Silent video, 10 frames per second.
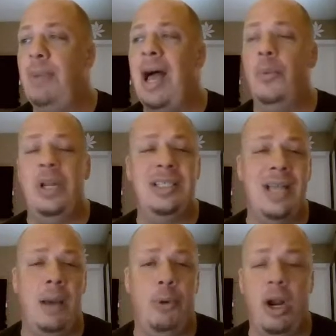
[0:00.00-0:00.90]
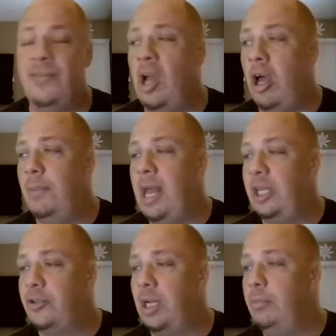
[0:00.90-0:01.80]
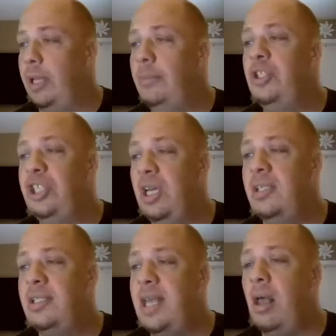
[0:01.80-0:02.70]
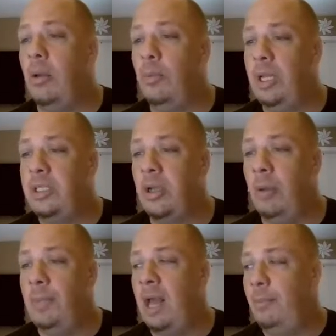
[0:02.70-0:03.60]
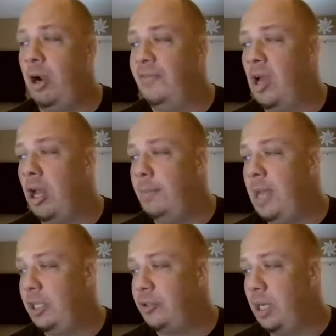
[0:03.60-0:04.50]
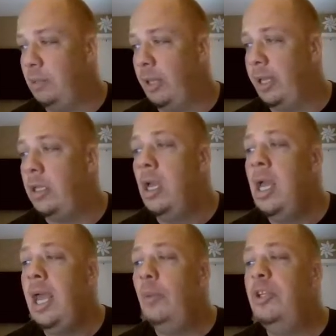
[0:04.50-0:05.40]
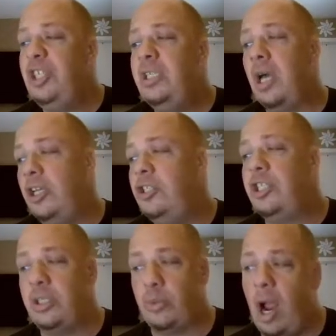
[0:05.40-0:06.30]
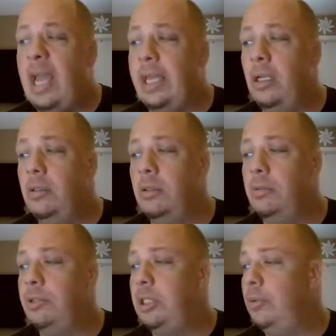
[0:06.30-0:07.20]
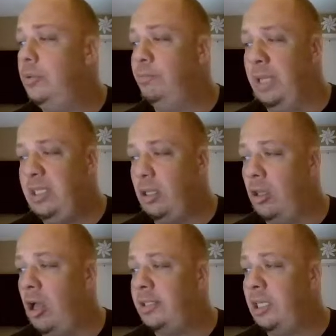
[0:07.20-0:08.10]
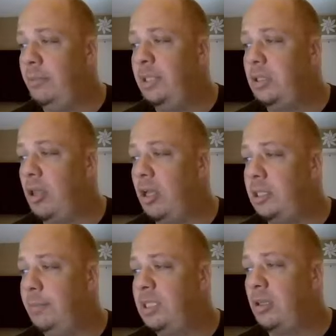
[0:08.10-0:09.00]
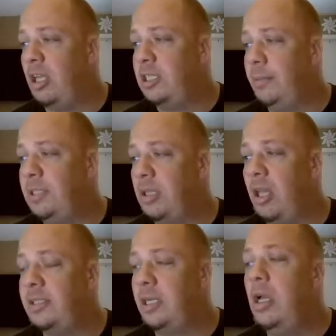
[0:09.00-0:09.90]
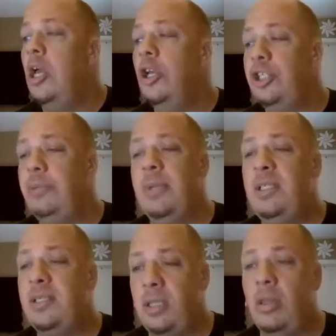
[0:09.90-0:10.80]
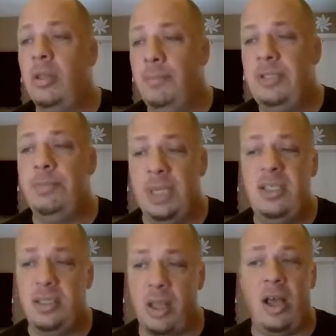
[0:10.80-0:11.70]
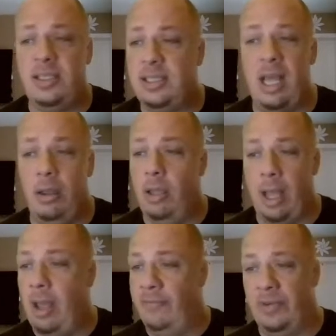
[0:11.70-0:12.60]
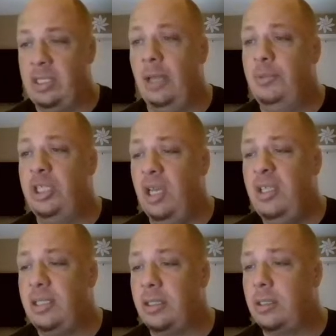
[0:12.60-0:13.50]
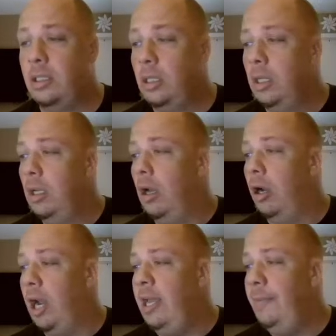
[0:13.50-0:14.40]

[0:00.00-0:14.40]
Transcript: when it's not part of an automatic trading plan, but she does sell when it's not part of an automatic trading plan. And when she does, she's right. She missed a loss here, missed a loss here, missed a loss here, missed a loss here. She misses losses every time she does this. All right.